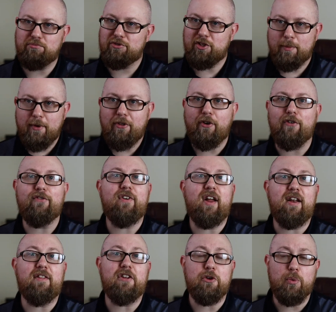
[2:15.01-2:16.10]
some other
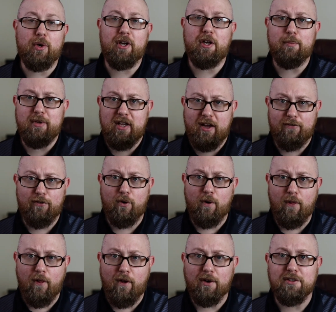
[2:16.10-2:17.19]
event that you were going to be at for a
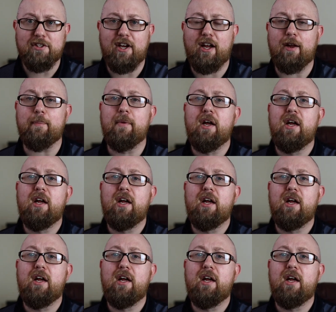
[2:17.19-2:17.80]
long time,